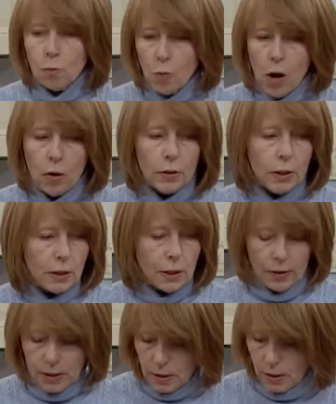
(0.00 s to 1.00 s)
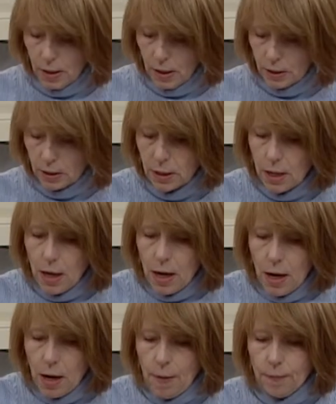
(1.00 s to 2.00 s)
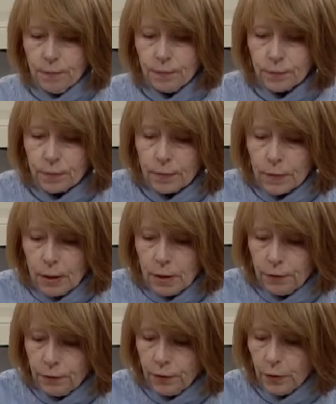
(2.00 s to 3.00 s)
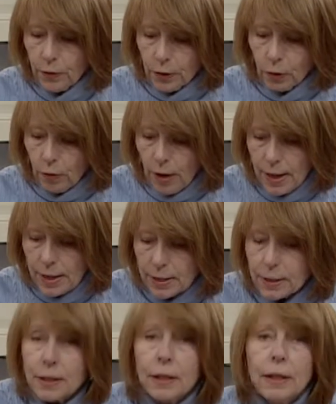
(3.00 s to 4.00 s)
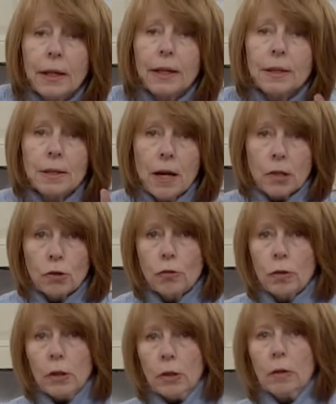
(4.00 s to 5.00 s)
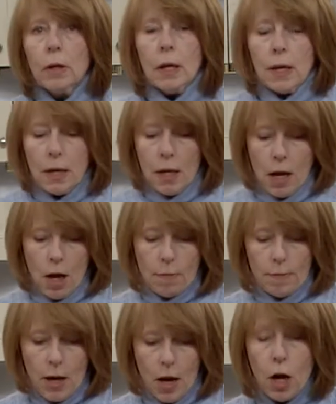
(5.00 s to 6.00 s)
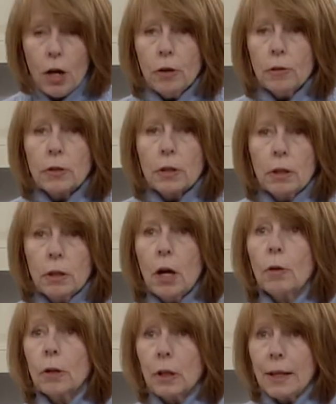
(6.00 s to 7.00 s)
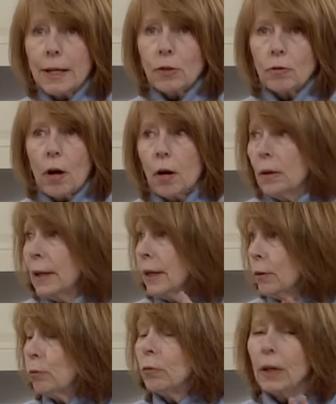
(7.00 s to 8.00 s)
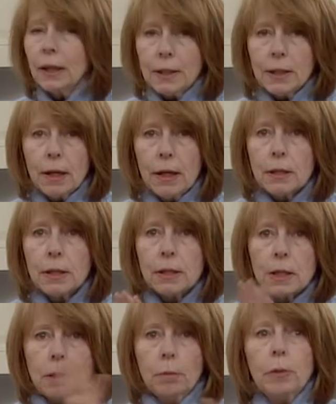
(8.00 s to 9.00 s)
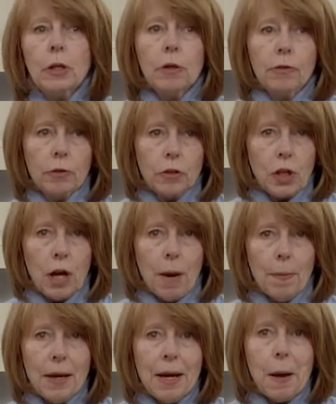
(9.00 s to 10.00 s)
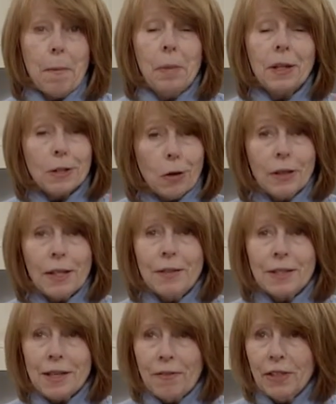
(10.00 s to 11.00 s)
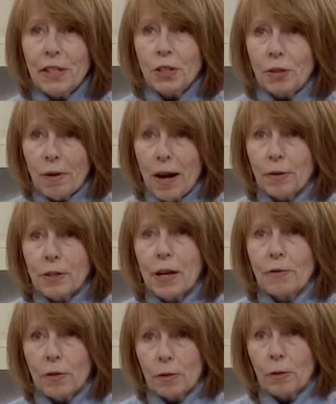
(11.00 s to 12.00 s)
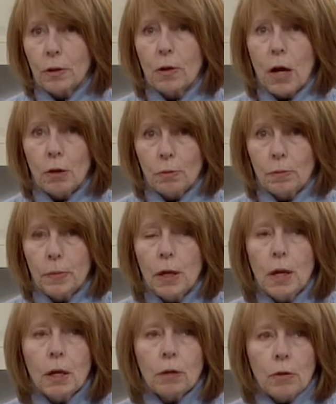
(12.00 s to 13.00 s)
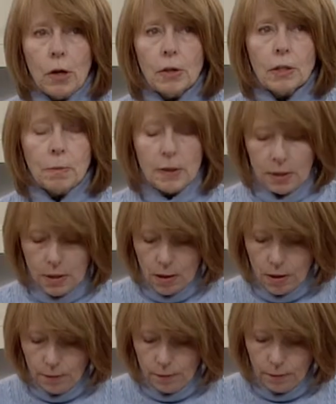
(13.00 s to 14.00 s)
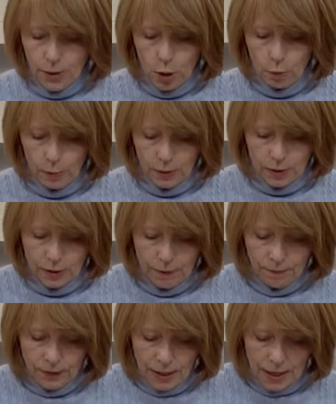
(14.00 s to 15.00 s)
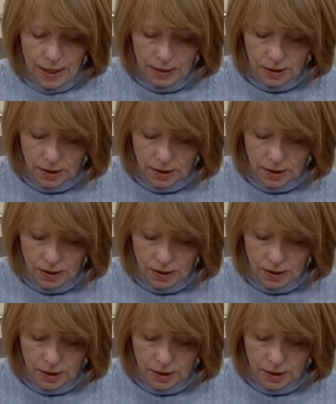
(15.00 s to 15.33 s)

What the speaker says: walnuts and these nuts, for the grains, it's not true. Oats lower cholesterol. It really does. It does a beautiful job. But it's only in the 72 hours after the oat groat has been opened. And